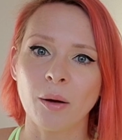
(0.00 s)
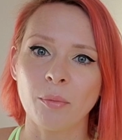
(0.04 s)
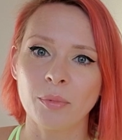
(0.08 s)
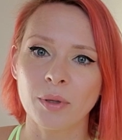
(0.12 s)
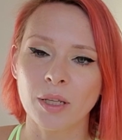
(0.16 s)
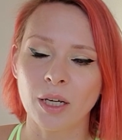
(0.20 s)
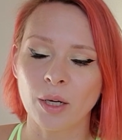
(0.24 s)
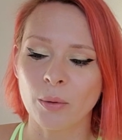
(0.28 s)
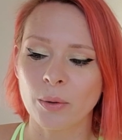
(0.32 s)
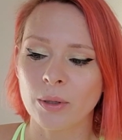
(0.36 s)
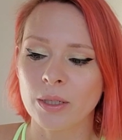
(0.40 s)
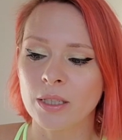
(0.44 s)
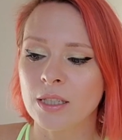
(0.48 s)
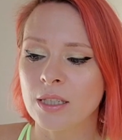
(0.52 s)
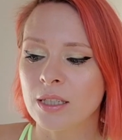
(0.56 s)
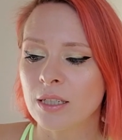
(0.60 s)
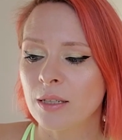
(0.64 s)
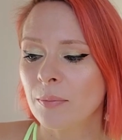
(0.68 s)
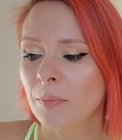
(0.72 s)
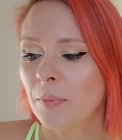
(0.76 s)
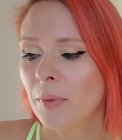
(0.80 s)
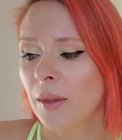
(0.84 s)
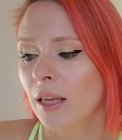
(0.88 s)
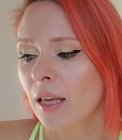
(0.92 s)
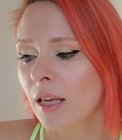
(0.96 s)

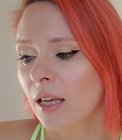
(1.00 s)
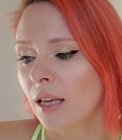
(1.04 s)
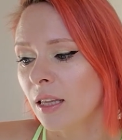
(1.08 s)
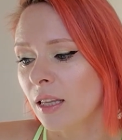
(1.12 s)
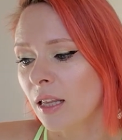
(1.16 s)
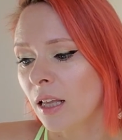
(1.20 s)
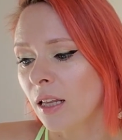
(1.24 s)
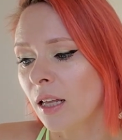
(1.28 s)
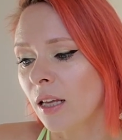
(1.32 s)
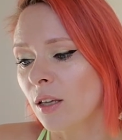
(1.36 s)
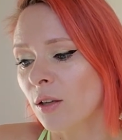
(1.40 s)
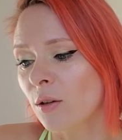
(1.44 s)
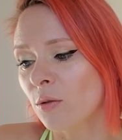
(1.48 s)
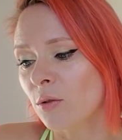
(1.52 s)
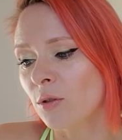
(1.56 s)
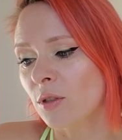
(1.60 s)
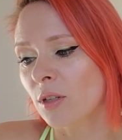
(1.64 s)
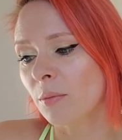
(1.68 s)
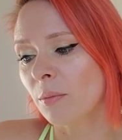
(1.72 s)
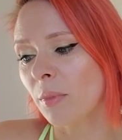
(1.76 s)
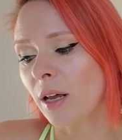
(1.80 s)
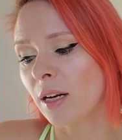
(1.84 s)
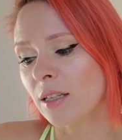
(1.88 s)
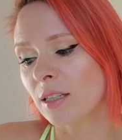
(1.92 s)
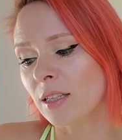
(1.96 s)
liquids that I use
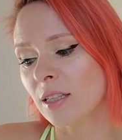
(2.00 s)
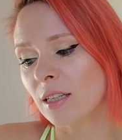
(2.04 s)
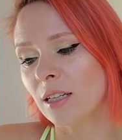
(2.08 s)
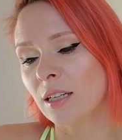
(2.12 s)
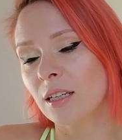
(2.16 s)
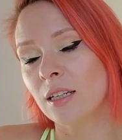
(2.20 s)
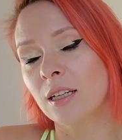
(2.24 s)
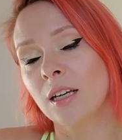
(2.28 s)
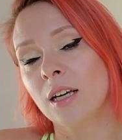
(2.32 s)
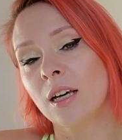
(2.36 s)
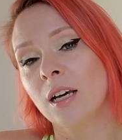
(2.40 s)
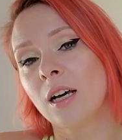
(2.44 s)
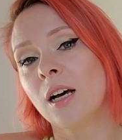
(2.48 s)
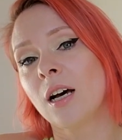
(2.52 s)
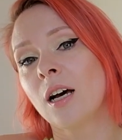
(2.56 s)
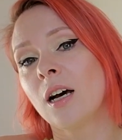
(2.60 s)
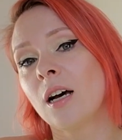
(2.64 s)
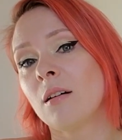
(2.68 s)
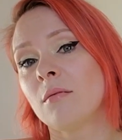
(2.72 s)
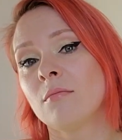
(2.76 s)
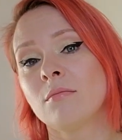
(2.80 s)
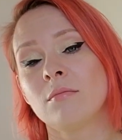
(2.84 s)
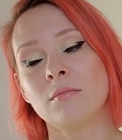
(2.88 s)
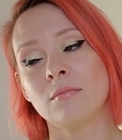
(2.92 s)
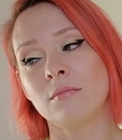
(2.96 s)
in medicine,
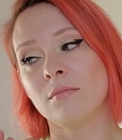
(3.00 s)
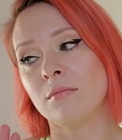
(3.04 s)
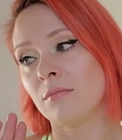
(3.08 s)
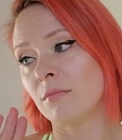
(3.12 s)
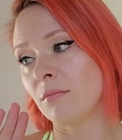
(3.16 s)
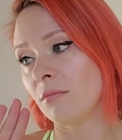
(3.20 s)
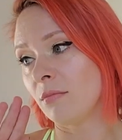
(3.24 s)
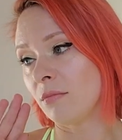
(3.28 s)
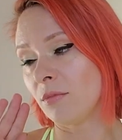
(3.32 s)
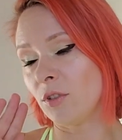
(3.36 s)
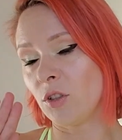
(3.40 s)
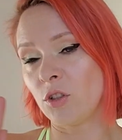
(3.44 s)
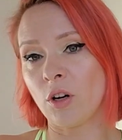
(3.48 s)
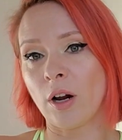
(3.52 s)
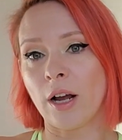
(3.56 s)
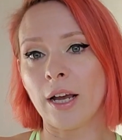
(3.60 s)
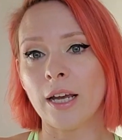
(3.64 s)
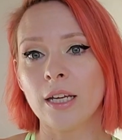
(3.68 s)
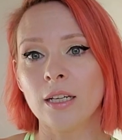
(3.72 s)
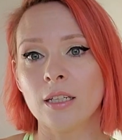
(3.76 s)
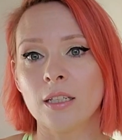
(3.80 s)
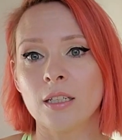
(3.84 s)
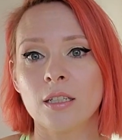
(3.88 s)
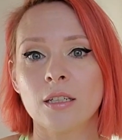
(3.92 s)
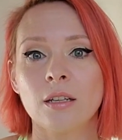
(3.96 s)
try
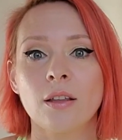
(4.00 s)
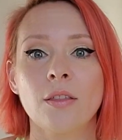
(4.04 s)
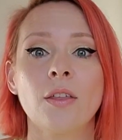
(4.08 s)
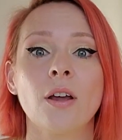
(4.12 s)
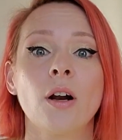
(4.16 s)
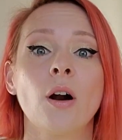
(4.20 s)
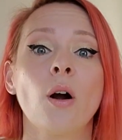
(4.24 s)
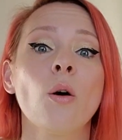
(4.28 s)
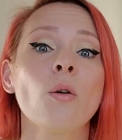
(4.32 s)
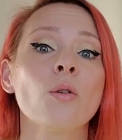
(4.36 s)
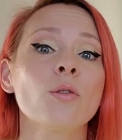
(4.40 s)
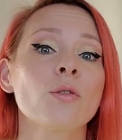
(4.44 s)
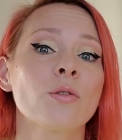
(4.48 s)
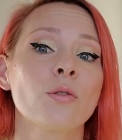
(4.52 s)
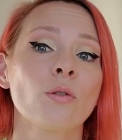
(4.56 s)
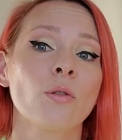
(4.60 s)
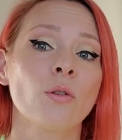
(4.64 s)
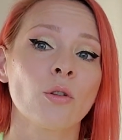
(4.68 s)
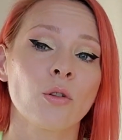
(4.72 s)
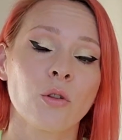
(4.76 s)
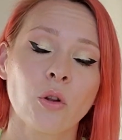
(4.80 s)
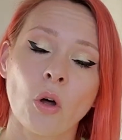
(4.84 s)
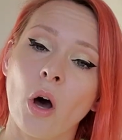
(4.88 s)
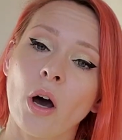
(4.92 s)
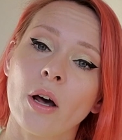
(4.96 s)
it. There are also
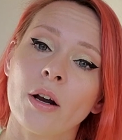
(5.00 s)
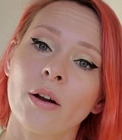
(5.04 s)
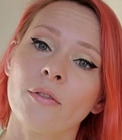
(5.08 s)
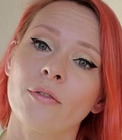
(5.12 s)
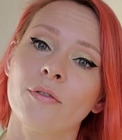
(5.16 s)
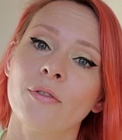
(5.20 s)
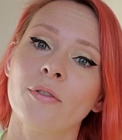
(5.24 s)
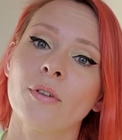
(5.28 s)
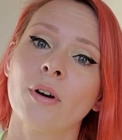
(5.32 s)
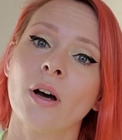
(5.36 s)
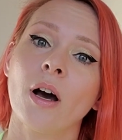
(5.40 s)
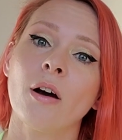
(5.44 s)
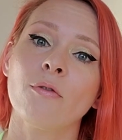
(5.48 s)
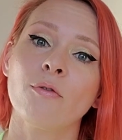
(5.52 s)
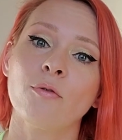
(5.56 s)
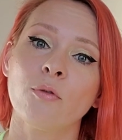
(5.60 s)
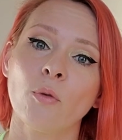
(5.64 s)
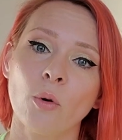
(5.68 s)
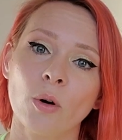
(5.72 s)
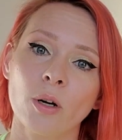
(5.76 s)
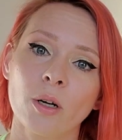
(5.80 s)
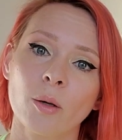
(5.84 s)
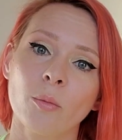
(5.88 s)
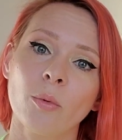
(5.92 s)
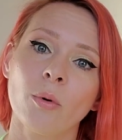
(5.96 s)
a lot of
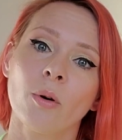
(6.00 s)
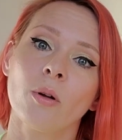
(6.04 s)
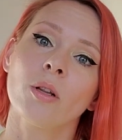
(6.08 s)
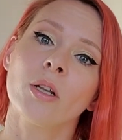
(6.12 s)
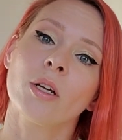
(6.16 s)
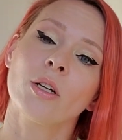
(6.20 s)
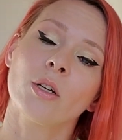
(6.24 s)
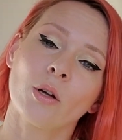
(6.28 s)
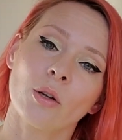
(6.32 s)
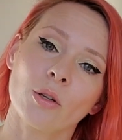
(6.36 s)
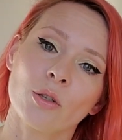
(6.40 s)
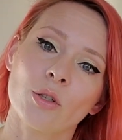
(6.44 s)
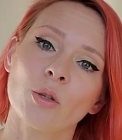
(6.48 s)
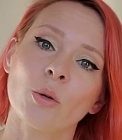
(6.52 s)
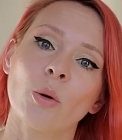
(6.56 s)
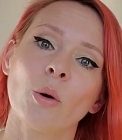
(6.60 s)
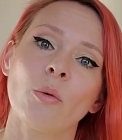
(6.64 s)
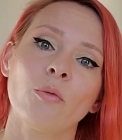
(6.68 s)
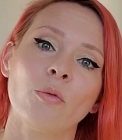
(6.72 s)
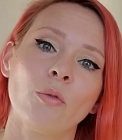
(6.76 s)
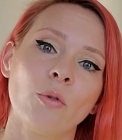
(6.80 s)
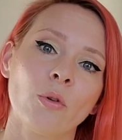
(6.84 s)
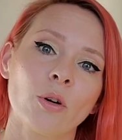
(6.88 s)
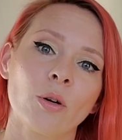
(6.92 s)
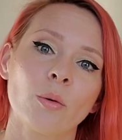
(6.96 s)
affordable and not so
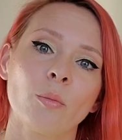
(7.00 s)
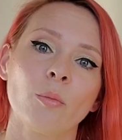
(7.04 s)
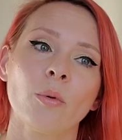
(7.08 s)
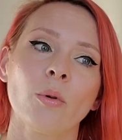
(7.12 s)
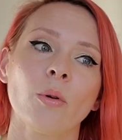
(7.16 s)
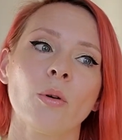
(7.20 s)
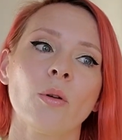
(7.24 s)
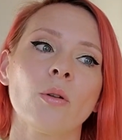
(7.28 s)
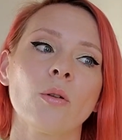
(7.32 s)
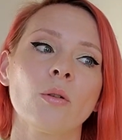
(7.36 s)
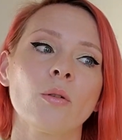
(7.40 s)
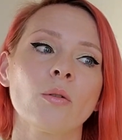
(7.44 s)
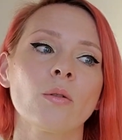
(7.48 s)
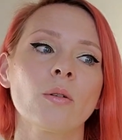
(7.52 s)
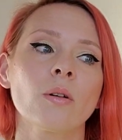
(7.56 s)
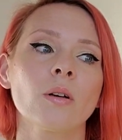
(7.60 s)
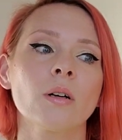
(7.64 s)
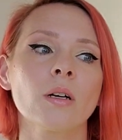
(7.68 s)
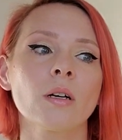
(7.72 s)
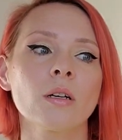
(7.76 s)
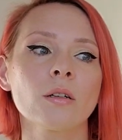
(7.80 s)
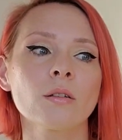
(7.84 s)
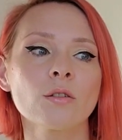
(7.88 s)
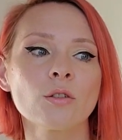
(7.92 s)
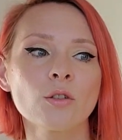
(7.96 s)
affordable
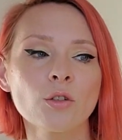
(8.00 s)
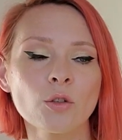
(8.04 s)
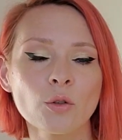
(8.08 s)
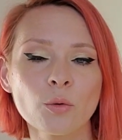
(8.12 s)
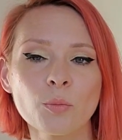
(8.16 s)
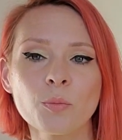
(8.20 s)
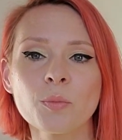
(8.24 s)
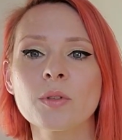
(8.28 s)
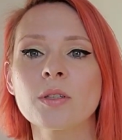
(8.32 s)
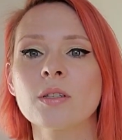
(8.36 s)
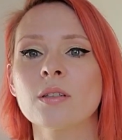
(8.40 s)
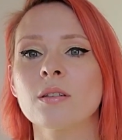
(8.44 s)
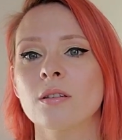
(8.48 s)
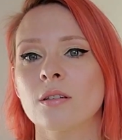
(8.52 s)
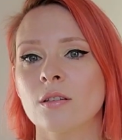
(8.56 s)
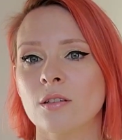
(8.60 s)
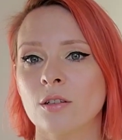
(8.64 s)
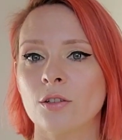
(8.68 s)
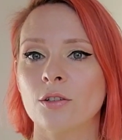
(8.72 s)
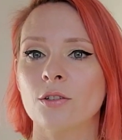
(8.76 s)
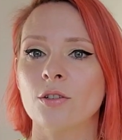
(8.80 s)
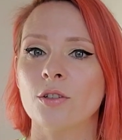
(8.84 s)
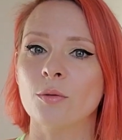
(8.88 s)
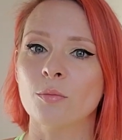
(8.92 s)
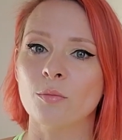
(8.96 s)
dupe
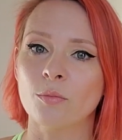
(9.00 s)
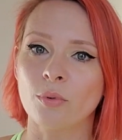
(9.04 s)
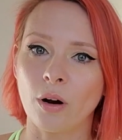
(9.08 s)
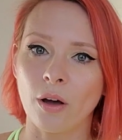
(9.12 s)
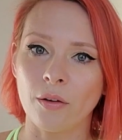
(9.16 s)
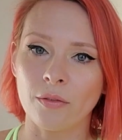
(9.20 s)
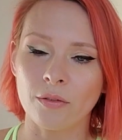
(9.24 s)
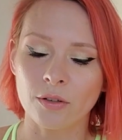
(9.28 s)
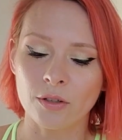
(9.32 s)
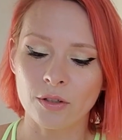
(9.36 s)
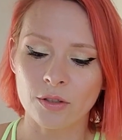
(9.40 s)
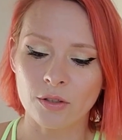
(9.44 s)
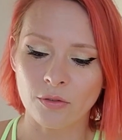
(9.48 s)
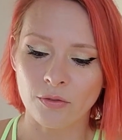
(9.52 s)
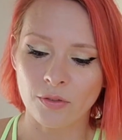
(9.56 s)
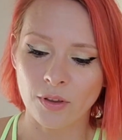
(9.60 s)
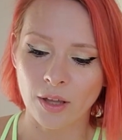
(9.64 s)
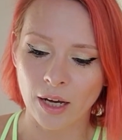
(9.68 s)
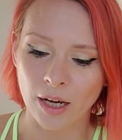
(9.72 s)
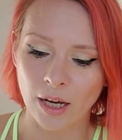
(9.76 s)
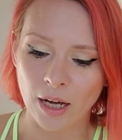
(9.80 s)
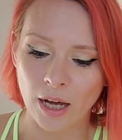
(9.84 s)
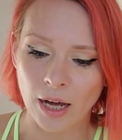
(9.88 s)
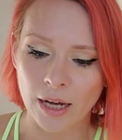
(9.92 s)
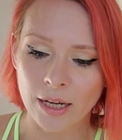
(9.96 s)
sisters and brothers of
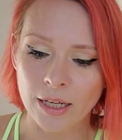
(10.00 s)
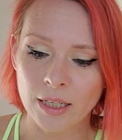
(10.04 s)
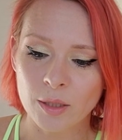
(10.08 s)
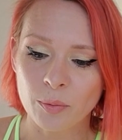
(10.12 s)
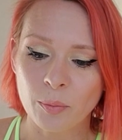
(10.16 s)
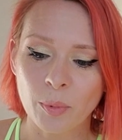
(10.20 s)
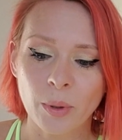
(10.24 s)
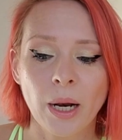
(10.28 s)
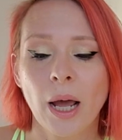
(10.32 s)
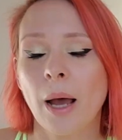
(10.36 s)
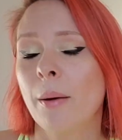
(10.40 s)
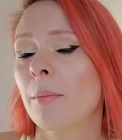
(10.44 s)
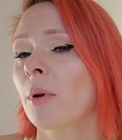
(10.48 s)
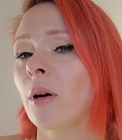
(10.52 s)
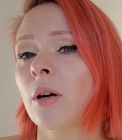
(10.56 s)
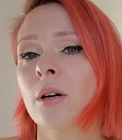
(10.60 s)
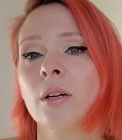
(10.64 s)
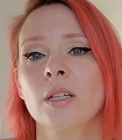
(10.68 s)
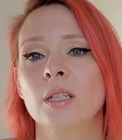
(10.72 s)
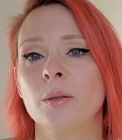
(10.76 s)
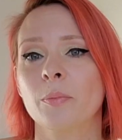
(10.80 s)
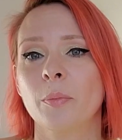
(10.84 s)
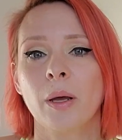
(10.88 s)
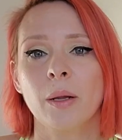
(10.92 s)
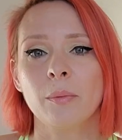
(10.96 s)
that kind, but I'm not
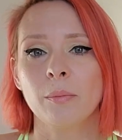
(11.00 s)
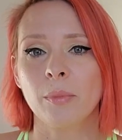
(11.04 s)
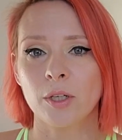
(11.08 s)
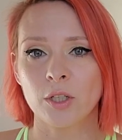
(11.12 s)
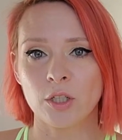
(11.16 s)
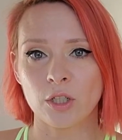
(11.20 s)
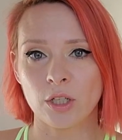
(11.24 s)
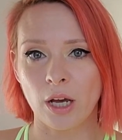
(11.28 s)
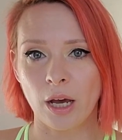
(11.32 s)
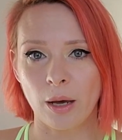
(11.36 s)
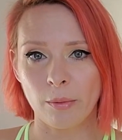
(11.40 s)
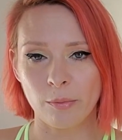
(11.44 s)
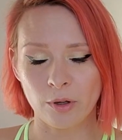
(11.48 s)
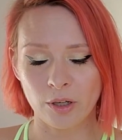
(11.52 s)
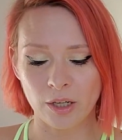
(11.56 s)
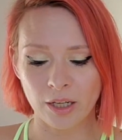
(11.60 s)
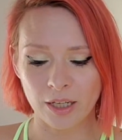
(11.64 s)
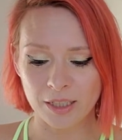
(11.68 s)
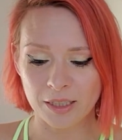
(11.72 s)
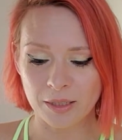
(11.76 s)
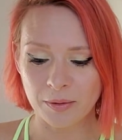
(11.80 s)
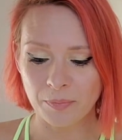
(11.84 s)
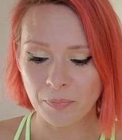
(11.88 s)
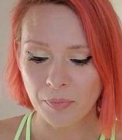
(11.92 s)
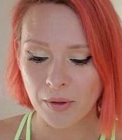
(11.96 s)
going to spend much time on
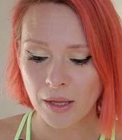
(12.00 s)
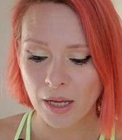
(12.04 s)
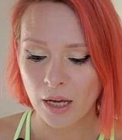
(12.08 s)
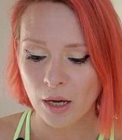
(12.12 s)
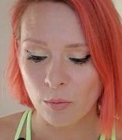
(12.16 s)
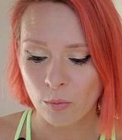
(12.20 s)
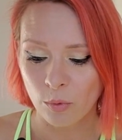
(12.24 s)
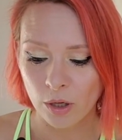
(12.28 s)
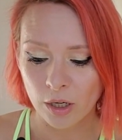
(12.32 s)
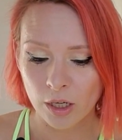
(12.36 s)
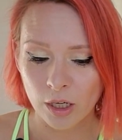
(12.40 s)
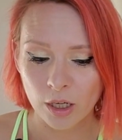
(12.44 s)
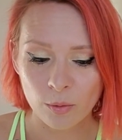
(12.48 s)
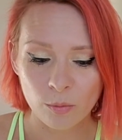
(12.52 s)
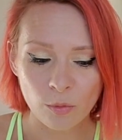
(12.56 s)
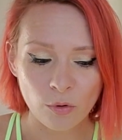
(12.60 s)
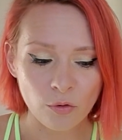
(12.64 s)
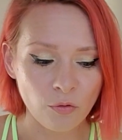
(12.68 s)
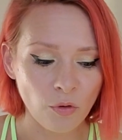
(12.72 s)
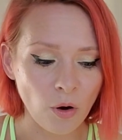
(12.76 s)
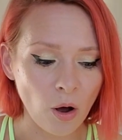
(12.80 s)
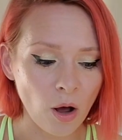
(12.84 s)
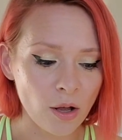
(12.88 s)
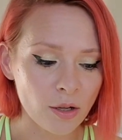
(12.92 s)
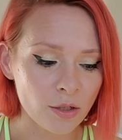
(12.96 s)
it. We're going to
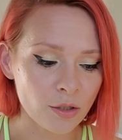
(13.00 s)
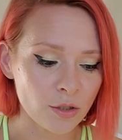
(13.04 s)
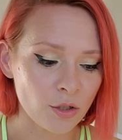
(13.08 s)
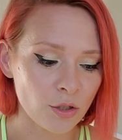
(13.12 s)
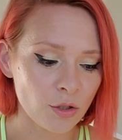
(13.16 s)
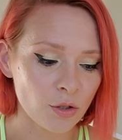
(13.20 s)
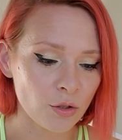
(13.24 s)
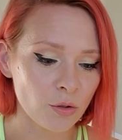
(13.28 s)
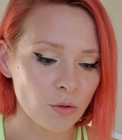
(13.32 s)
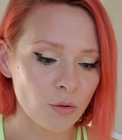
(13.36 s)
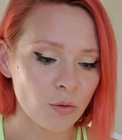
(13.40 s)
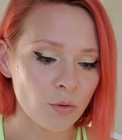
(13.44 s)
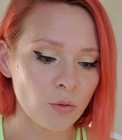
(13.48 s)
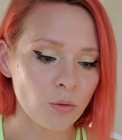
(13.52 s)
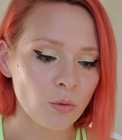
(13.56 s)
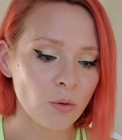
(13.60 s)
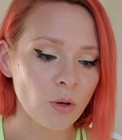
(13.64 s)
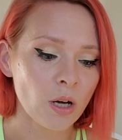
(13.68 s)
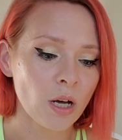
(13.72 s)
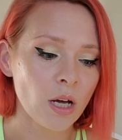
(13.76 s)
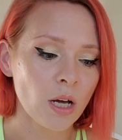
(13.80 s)
move on to